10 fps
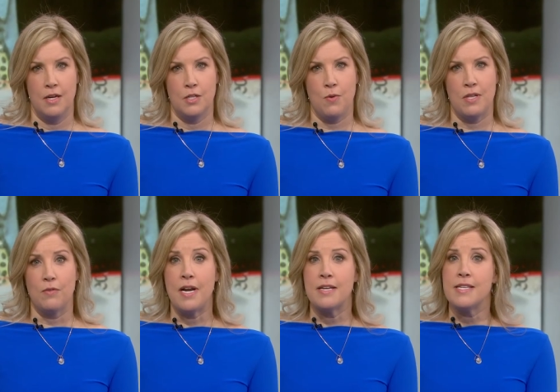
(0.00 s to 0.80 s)
So while
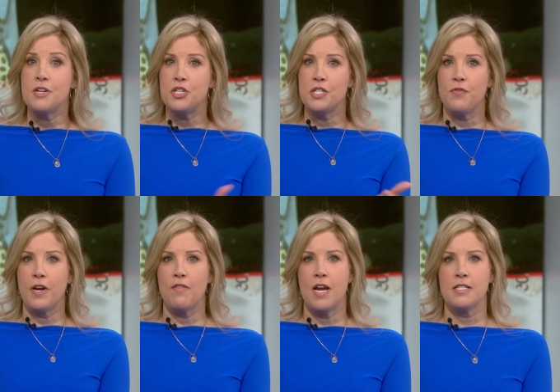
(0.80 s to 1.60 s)
Lorena says she's
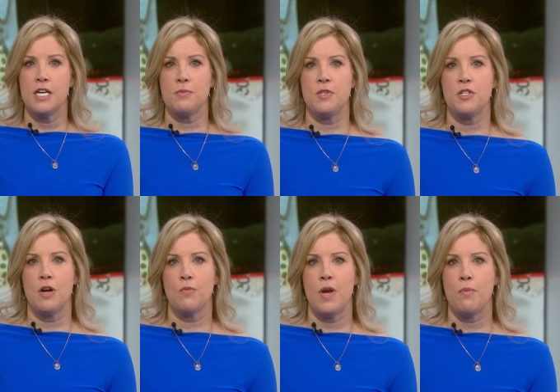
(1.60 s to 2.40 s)
forgiven ex-husband
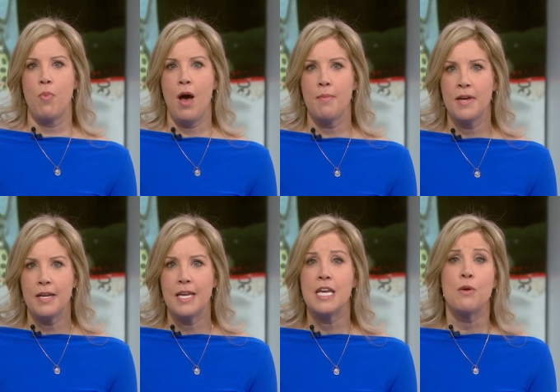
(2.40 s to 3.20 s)
John Wayne Bobbitt,
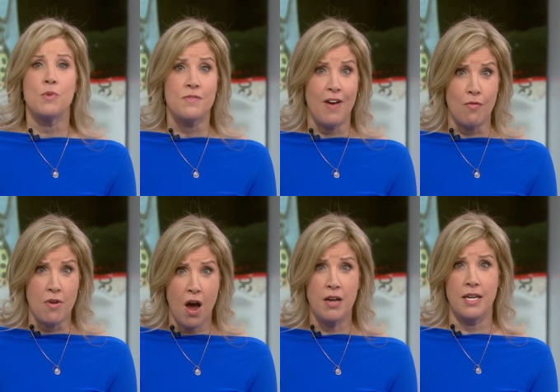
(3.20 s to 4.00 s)
he was found
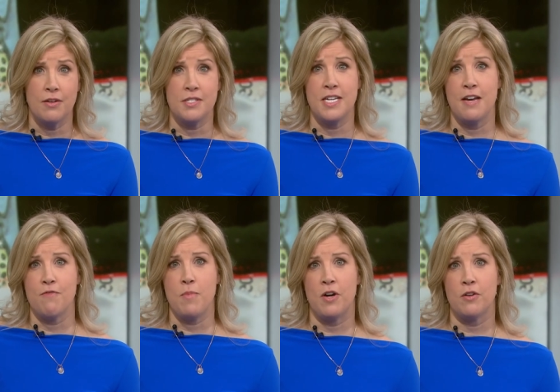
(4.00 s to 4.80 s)
not guilty
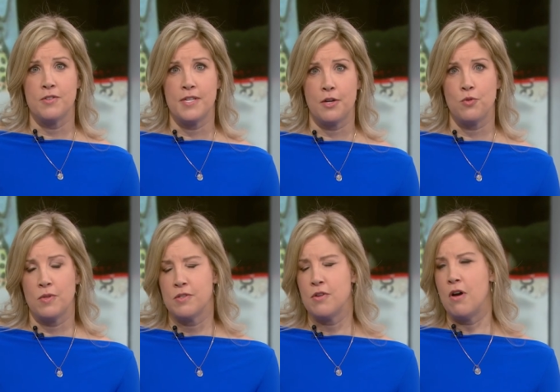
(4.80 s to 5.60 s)
of marital
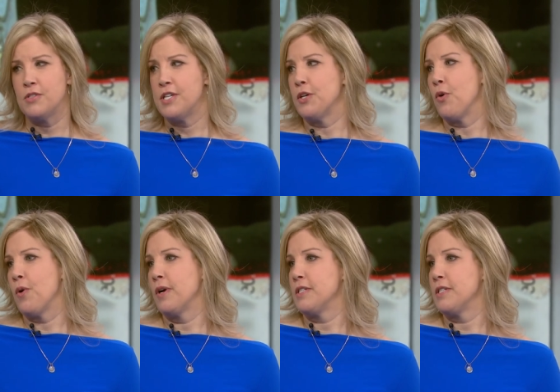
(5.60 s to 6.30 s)
sexual assault in court.